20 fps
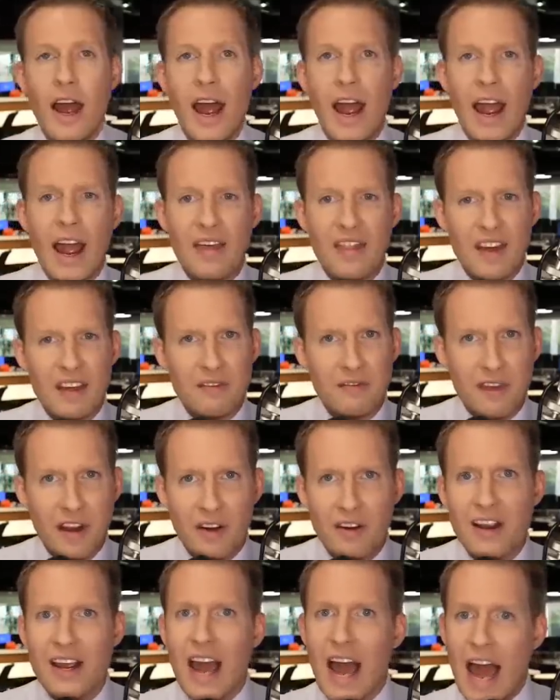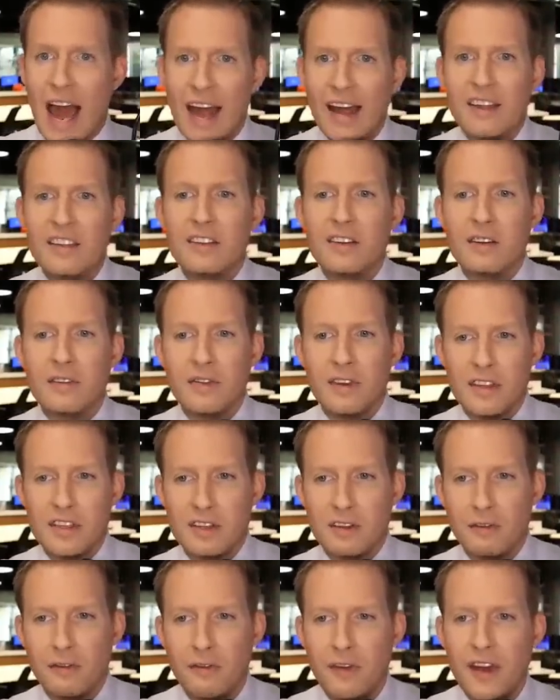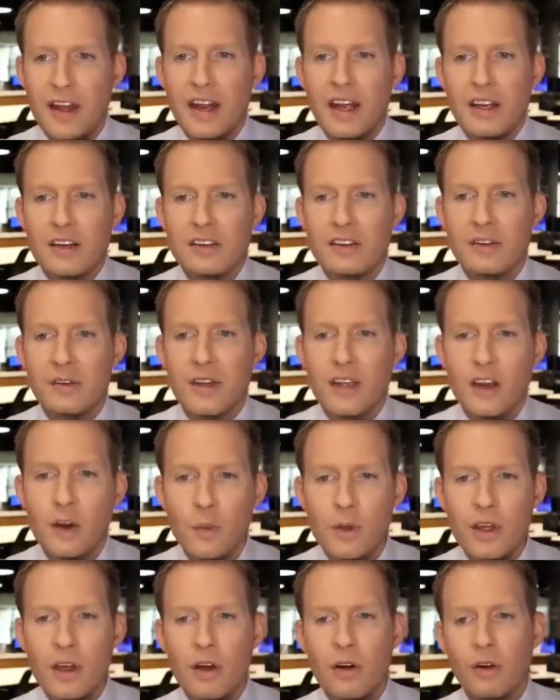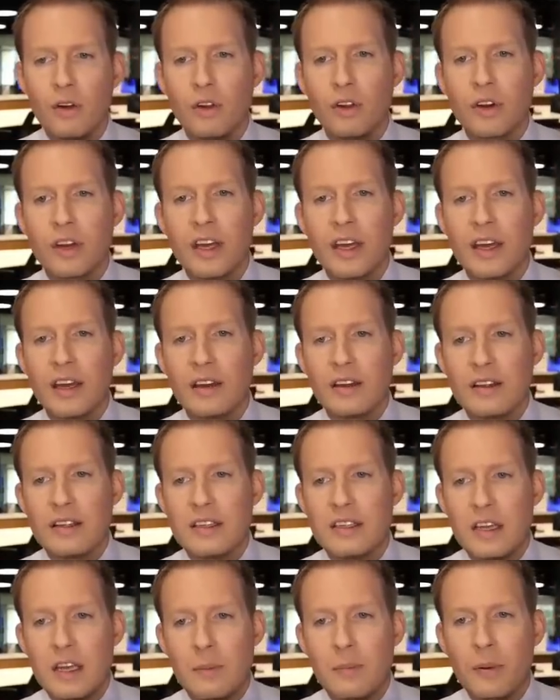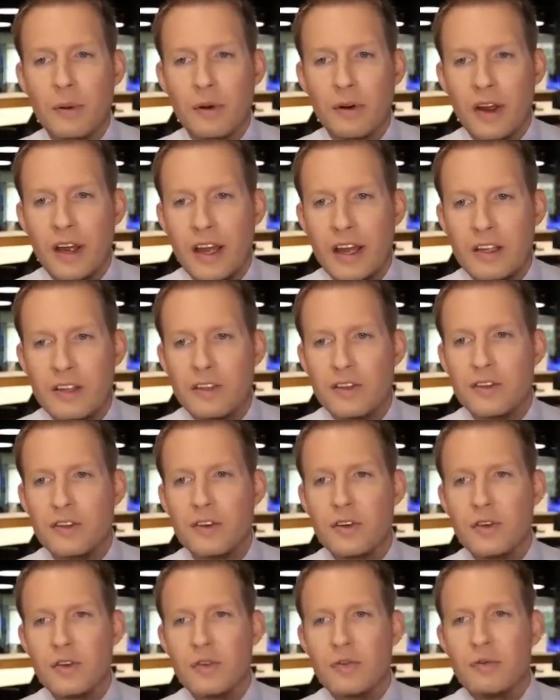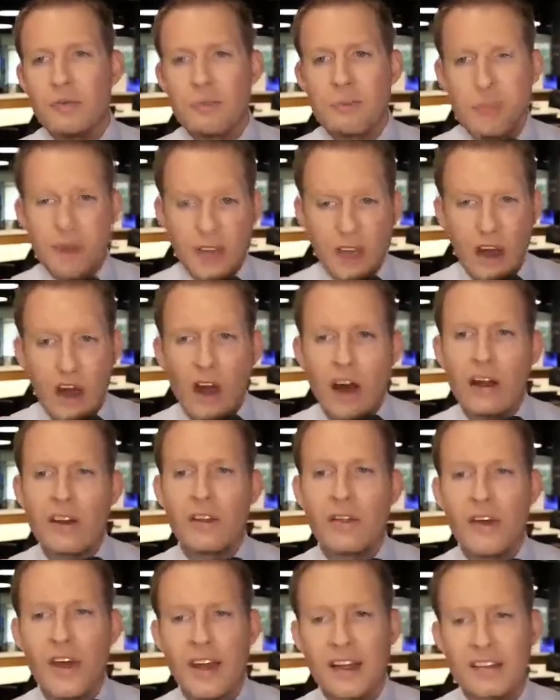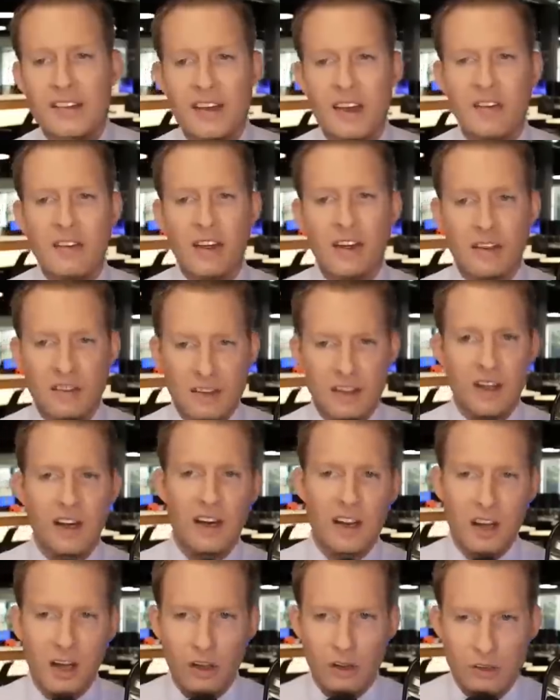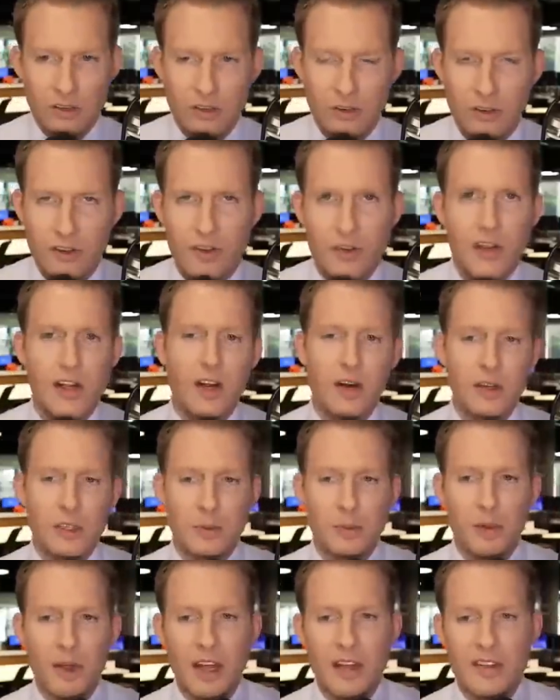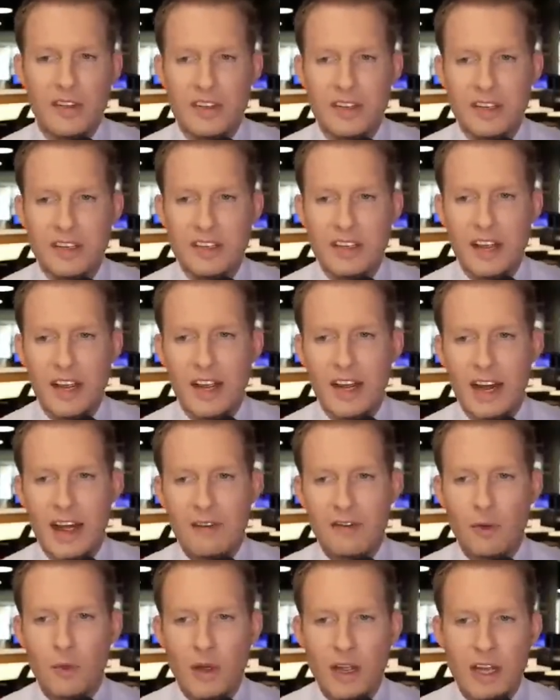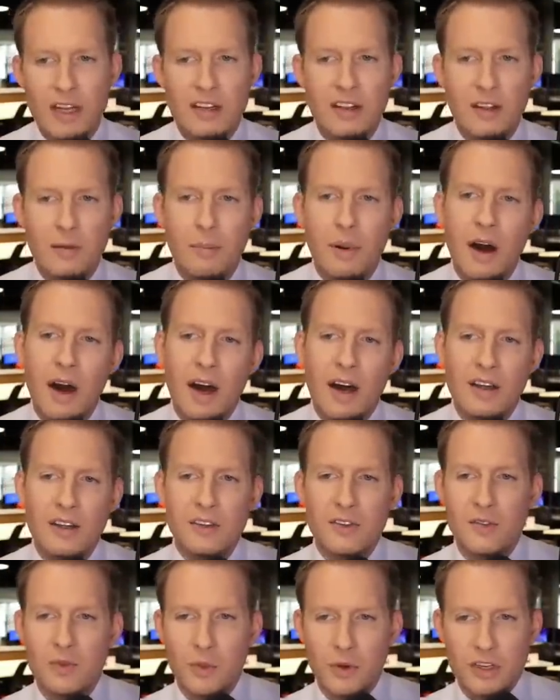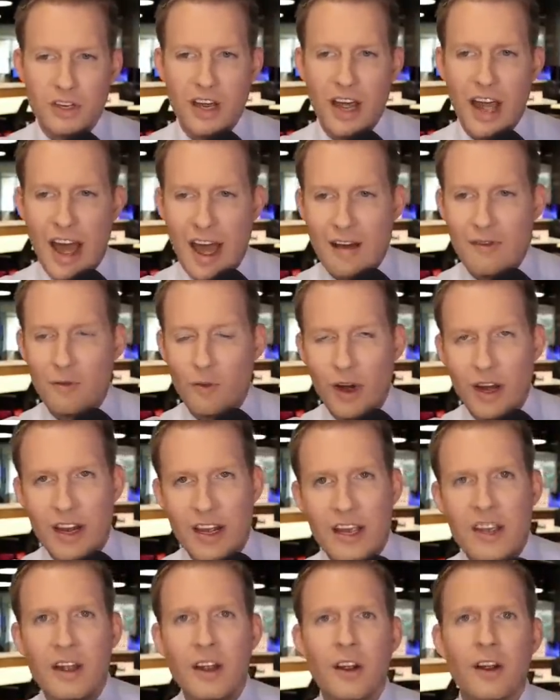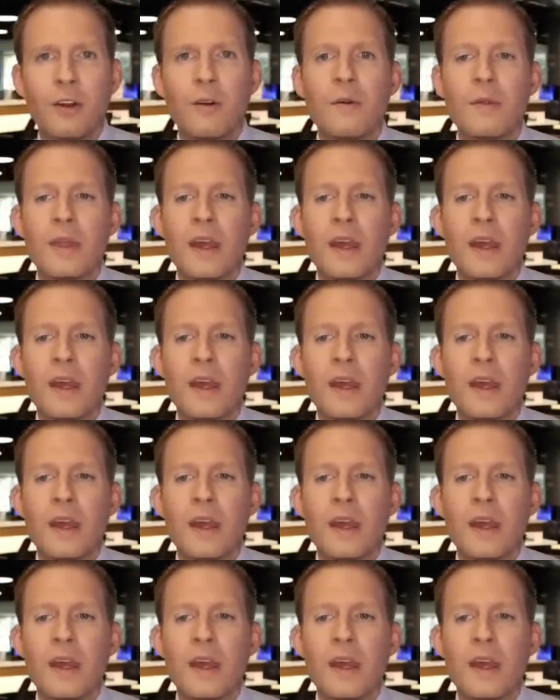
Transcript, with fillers: and then very active to finish. So here we go, looking deeper into beyond Thanksgiving. There's a lot of colors on the screen. I'll explain this in a second after we get to the pause, which I have right here.